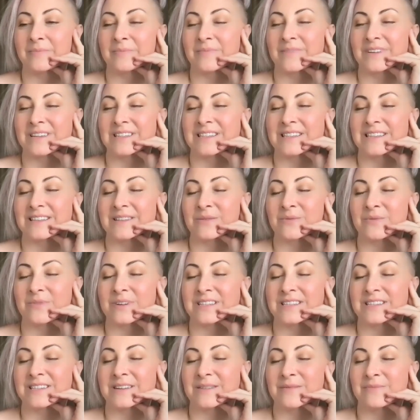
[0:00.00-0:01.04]
is it the
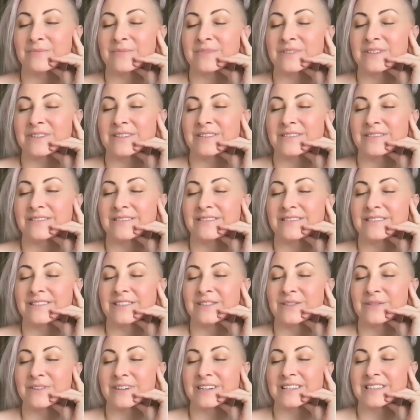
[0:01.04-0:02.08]
wisdom
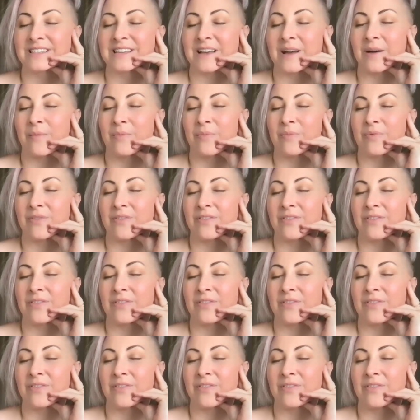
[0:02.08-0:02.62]
to accept